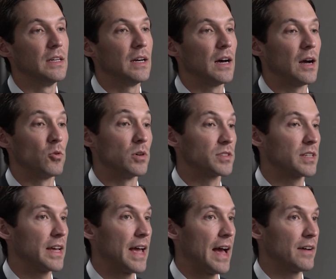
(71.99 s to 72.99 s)
I will say,
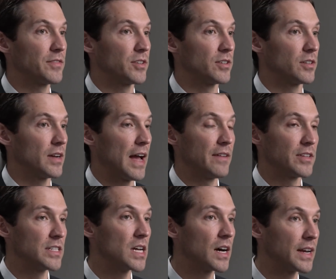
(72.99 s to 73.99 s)
after having
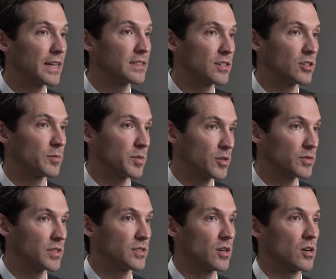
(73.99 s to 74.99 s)
done anterior
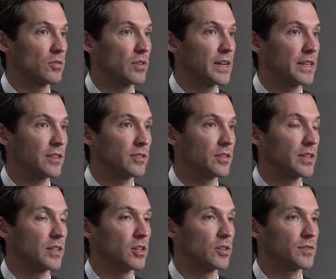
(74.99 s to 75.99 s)
approaches already, the learning
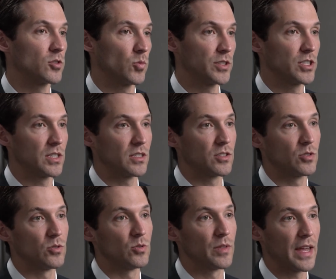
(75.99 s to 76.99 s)
curve switching
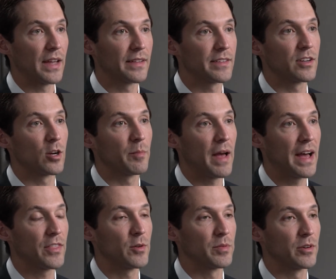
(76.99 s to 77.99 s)
to the anterior path
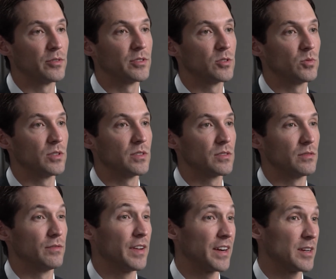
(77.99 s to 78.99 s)
approach was
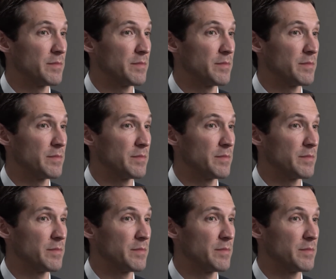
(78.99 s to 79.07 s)
very